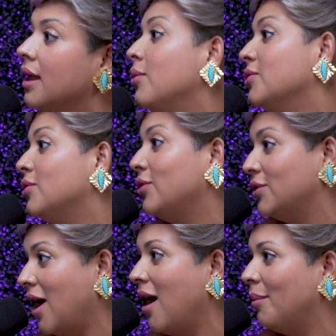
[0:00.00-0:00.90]
that was their
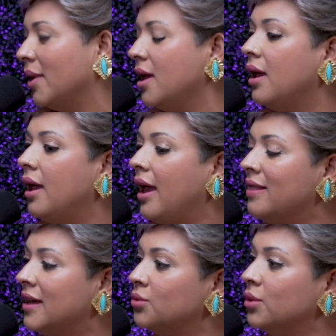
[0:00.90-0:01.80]
stop.
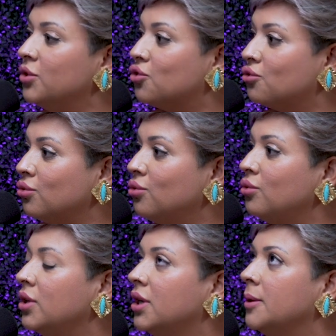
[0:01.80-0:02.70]
That's when
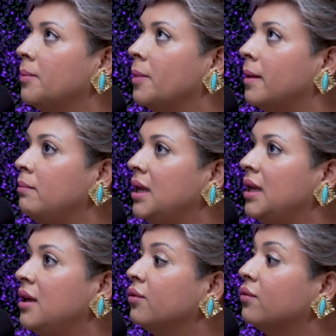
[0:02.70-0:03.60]
true
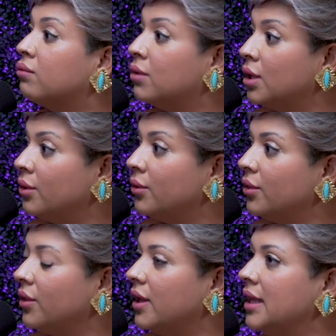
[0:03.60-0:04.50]
meaning of
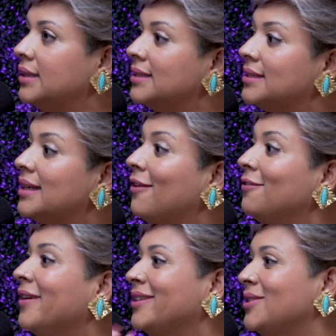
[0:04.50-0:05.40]
growth and doesn't
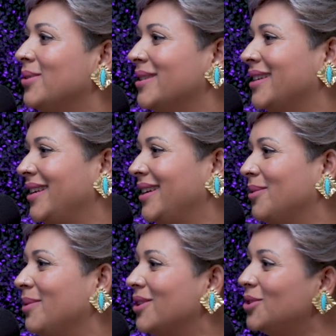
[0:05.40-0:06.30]
affect you as a
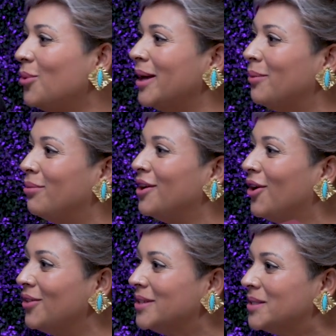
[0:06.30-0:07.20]
leader, because you want to bring
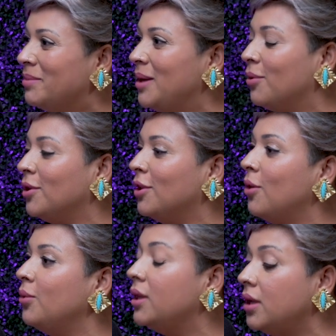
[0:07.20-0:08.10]
all these people
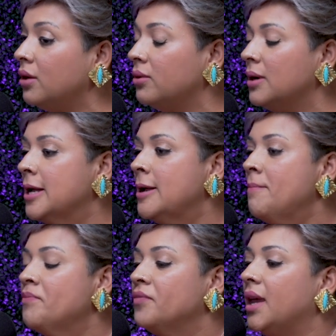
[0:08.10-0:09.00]
along with you,
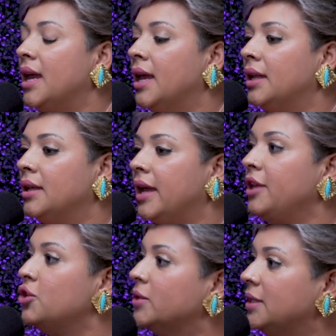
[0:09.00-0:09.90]
and
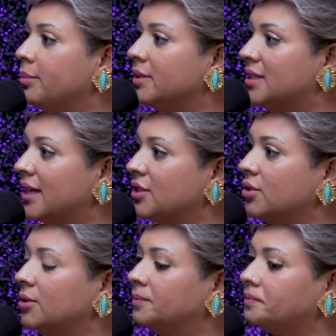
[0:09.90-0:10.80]
you see the
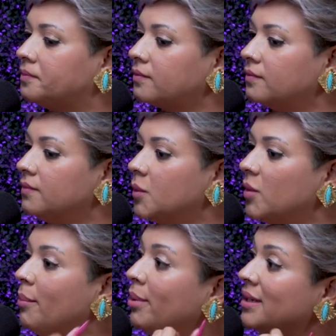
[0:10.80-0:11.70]
potential,
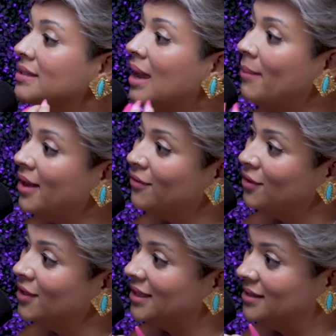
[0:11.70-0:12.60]
but it's not meant
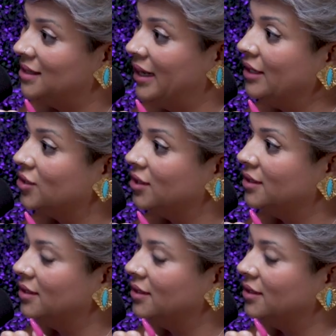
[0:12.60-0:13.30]
for the destination.